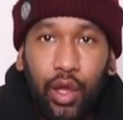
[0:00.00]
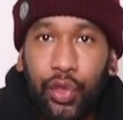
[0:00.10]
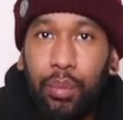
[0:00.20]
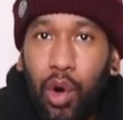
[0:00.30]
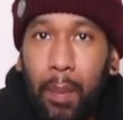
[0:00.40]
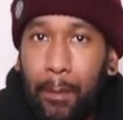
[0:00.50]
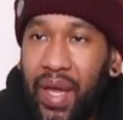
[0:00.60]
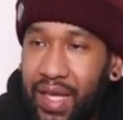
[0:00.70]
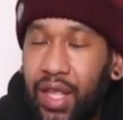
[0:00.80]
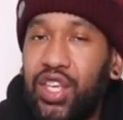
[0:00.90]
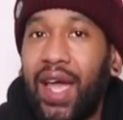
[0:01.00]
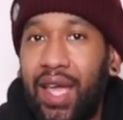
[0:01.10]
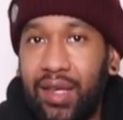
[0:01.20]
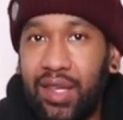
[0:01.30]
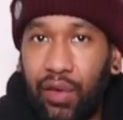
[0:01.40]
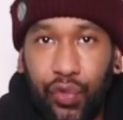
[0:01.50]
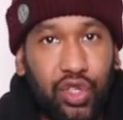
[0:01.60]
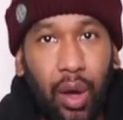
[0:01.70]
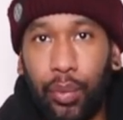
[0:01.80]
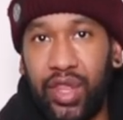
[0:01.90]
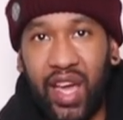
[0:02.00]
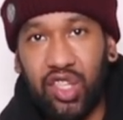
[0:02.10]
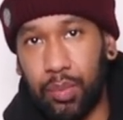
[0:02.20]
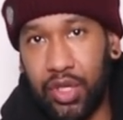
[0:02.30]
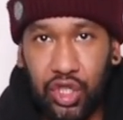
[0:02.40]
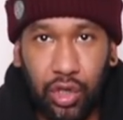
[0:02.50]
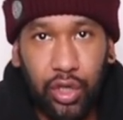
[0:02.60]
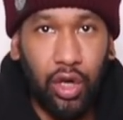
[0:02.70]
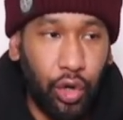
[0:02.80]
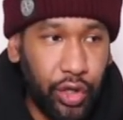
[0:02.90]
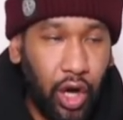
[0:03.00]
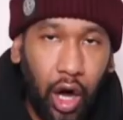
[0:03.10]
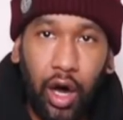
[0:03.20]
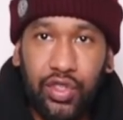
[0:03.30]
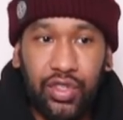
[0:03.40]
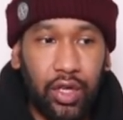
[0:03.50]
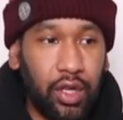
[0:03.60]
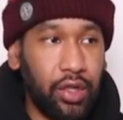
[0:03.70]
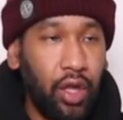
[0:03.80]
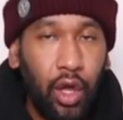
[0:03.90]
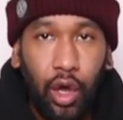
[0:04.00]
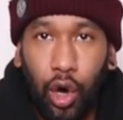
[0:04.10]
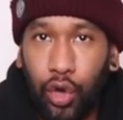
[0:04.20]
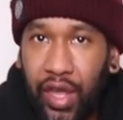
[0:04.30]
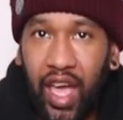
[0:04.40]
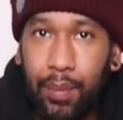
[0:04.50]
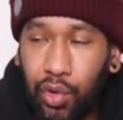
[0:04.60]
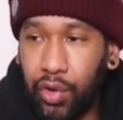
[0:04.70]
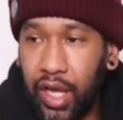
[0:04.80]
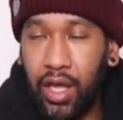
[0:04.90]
the more bigger the jackets, like for example, the Exhibition or the Carson or the Emery,